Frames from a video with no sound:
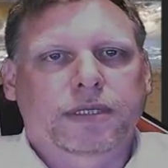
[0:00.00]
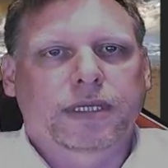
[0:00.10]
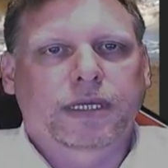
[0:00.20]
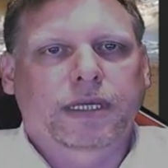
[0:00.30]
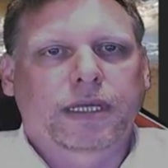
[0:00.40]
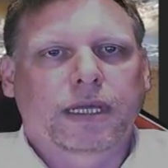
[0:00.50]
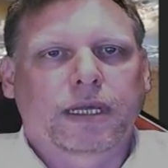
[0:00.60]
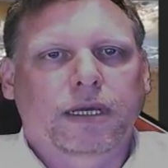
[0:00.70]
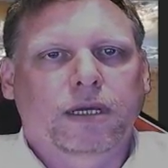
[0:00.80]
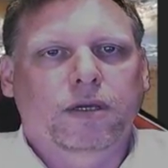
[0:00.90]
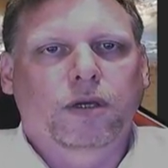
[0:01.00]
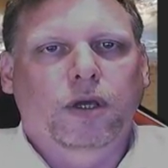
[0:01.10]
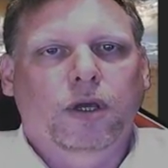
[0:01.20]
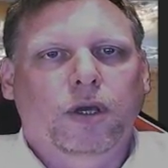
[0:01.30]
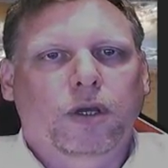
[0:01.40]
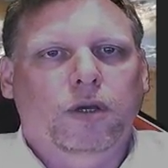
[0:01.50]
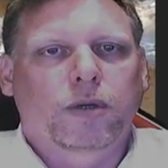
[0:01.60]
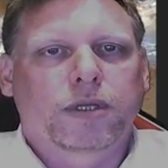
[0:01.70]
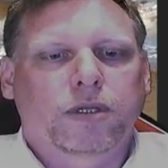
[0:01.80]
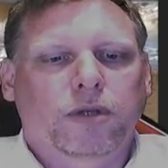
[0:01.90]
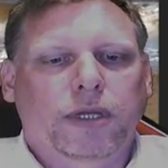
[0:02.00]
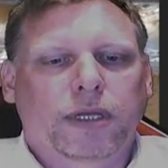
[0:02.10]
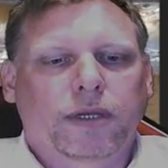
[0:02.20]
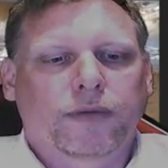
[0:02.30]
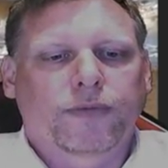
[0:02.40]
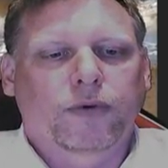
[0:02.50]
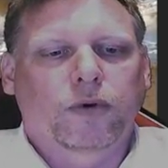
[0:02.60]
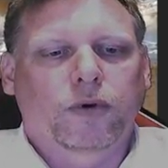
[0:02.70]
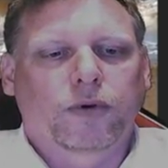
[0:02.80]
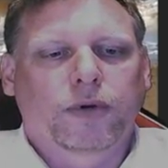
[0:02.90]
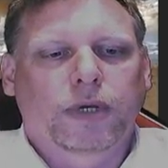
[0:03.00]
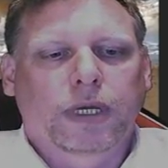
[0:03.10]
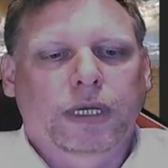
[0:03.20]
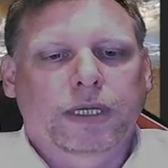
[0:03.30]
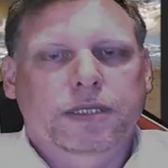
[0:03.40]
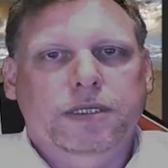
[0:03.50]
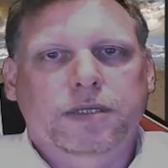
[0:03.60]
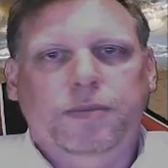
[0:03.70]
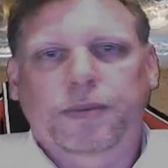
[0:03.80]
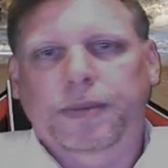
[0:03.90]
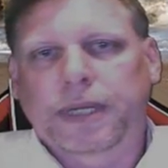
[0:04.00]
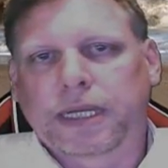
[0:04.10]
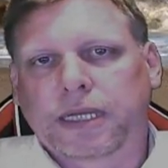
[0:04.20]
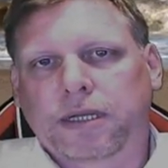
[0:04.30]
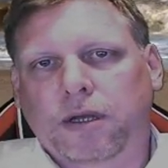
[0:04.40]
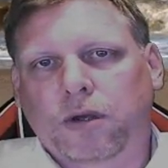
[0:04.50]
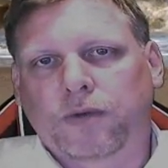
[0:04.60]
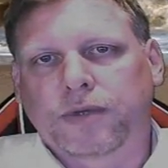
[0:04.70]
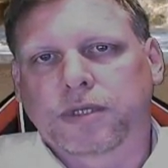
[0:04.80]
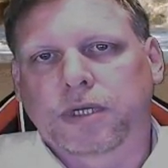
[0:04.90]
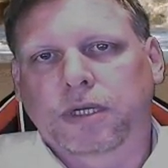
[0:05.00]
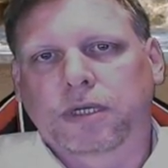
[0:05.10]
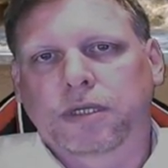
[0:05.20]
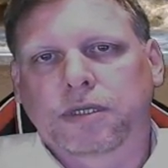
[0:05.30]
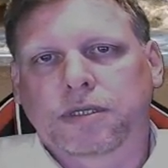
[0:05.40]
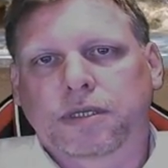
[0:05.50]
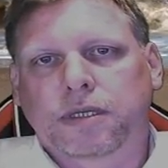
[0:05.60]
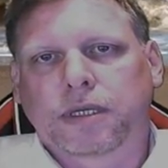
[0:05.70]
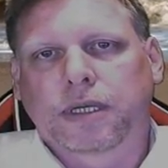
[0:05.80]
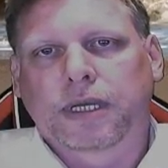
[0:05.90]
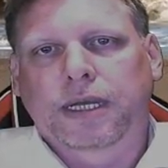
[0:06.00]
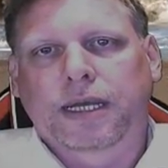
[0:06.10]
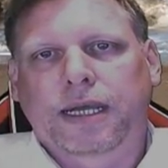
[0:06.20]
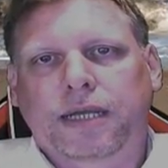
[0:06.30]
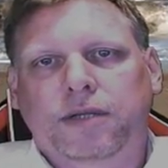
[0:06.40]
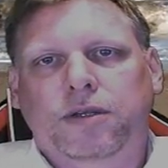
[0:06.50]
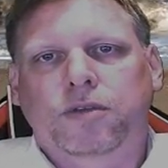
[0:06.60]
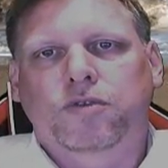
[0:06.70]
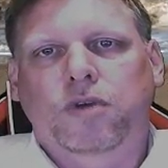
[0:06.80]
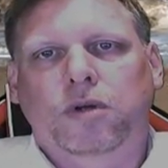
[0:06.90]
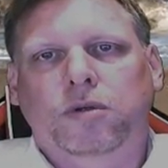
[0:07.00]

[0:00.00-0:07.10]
skier who is looking for speed over turns and control,